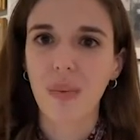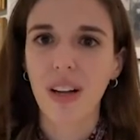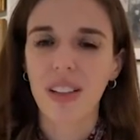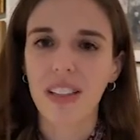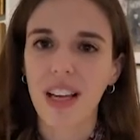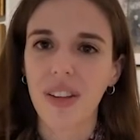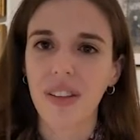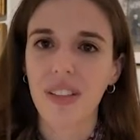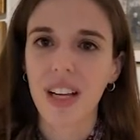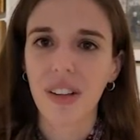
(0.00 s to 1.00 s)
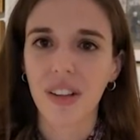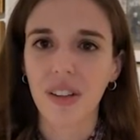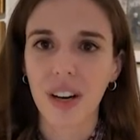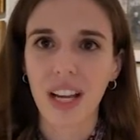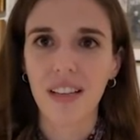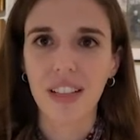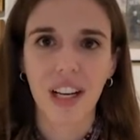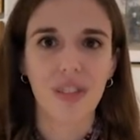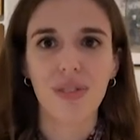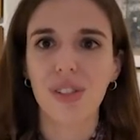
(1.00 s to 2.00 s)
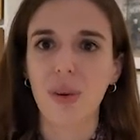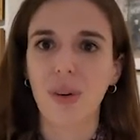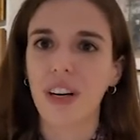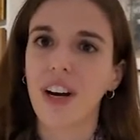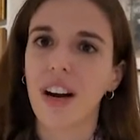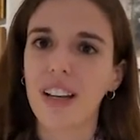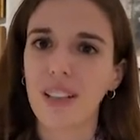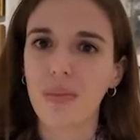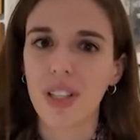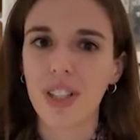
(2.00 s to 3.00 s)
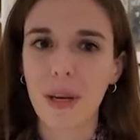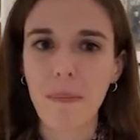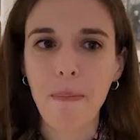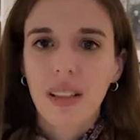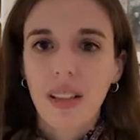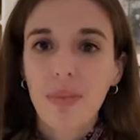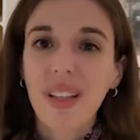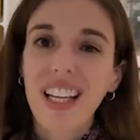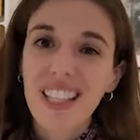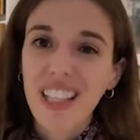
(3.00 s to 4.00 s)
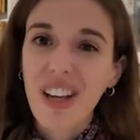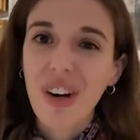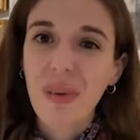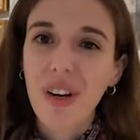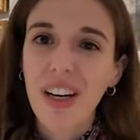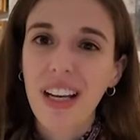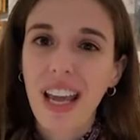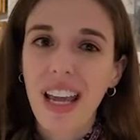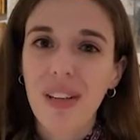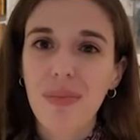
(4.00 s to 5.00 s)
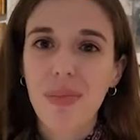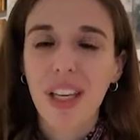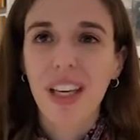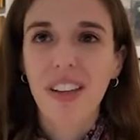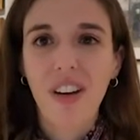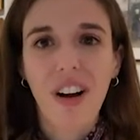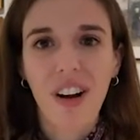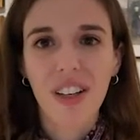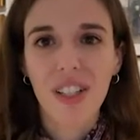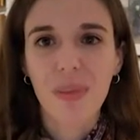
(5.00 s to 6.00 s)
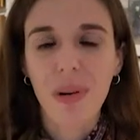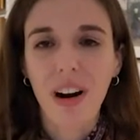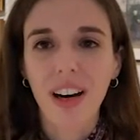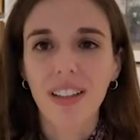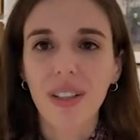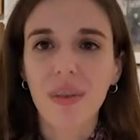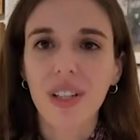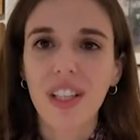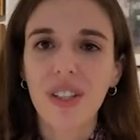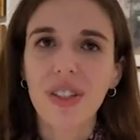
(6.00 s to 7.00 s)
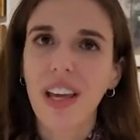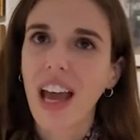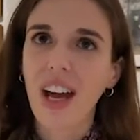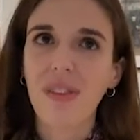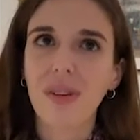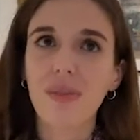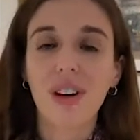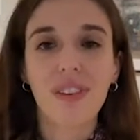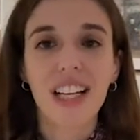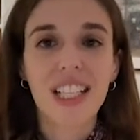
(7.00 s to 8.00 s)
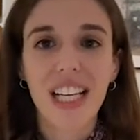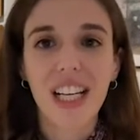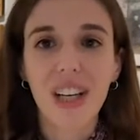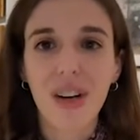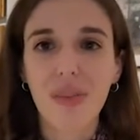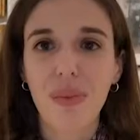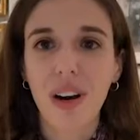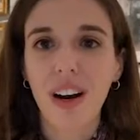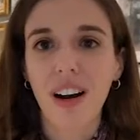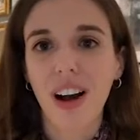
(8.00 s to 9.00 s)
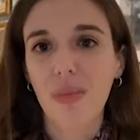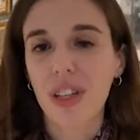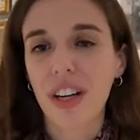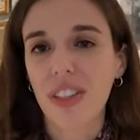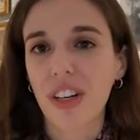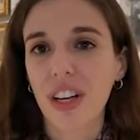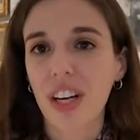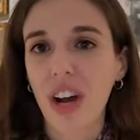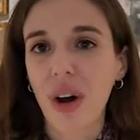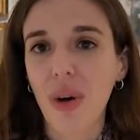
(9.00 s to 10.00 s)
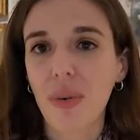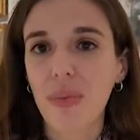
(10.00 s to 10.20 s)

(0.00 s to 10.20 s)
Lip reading: well together and tell a great kind of story or exhibition. Placing the artwork can be the hardest part. We usually have a rough idea of where objects are going to go